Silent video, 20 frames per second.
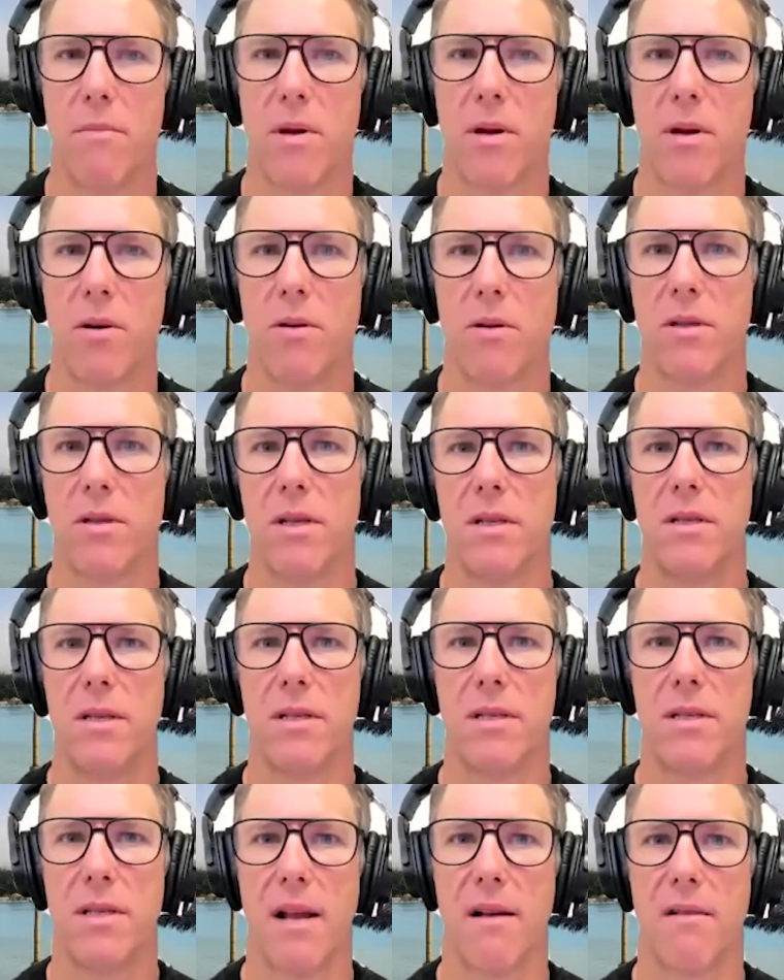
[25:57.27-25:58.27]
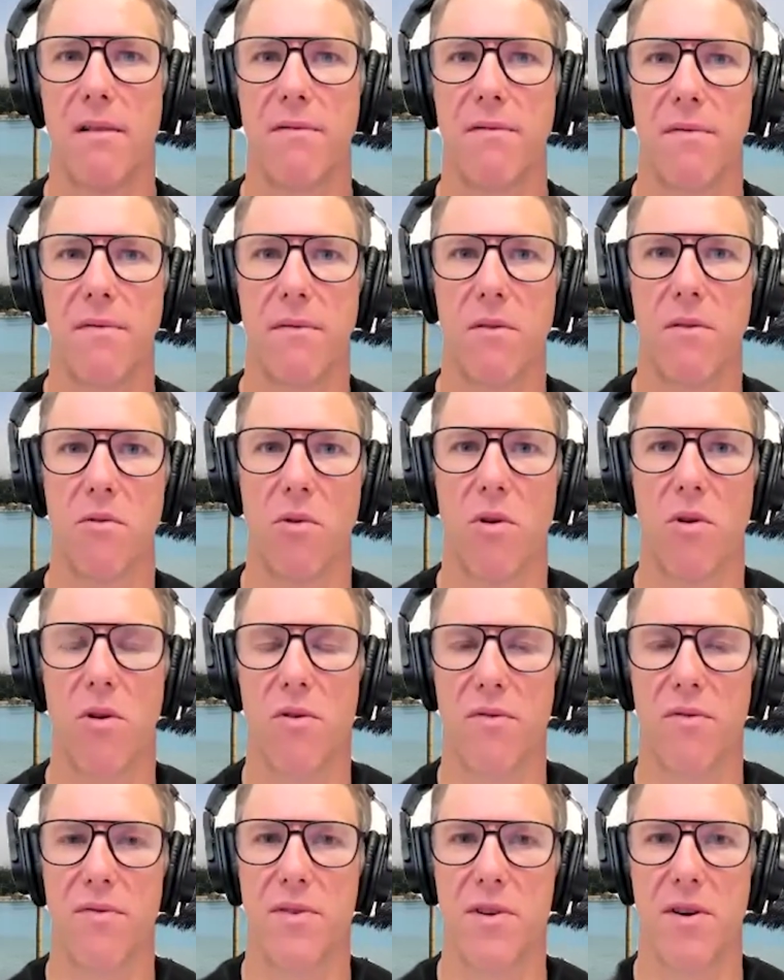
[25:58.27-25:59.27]
because it's a
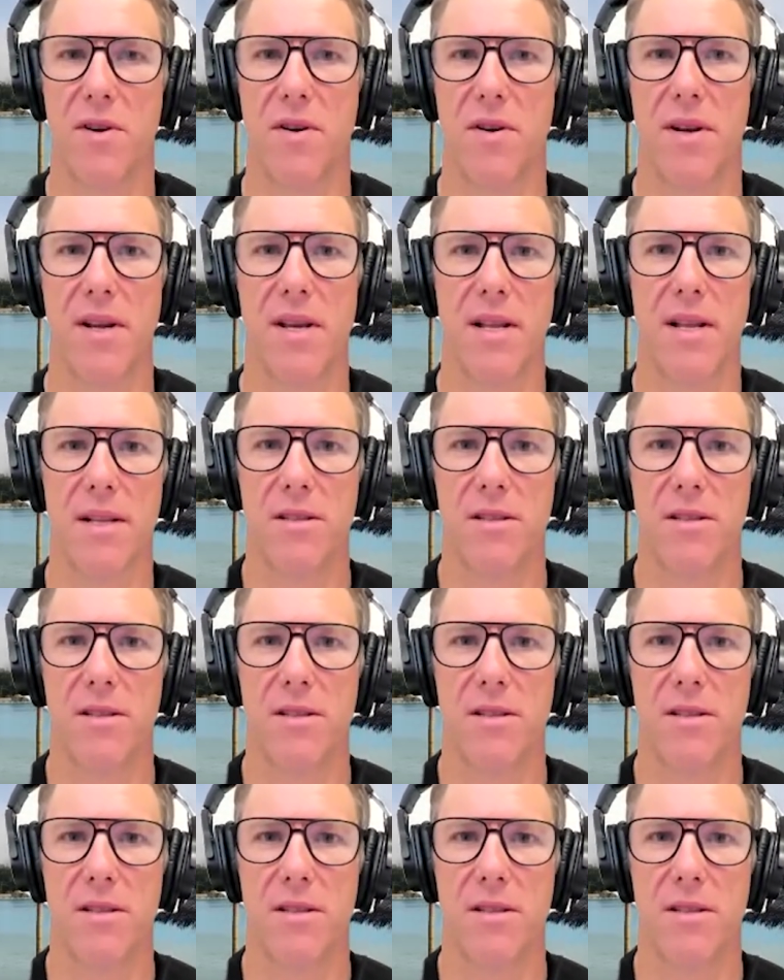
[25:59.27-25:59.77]
self-growth journey. It